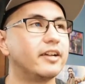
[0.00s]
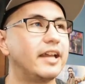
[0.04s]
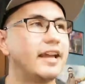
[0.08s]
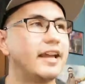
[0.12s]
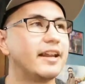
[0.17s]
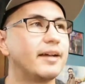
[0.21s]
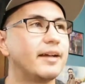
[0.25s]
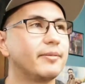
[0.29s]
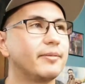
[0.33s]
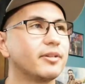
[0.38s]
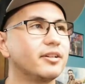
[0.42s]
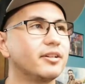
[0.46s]

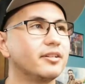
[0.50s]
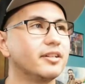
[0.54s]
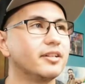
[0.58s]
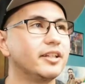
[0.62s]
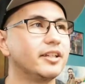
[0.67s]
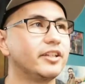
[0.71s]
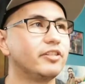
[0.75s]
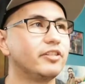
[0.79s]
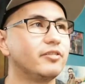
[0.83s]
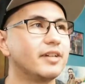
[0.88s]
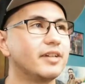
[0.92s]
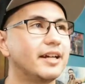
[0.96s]
And I'm going to
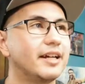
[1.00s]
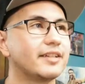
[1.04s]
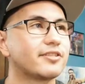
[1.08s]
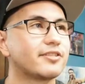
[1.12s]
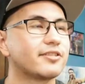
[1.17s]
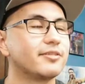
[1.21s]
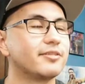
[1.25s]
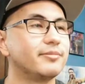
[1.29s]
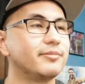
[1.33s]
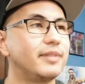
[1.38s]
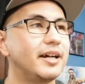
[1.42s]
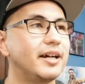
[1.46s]
link you
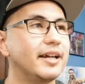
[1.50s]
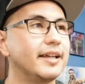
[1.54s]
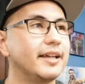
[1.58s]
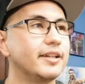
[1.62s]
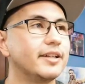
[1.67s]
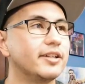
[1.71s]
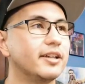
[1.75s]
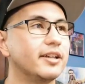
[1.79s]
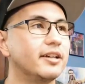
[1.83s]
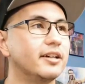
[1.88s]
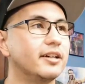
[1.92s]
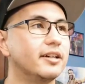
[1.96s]
guys to my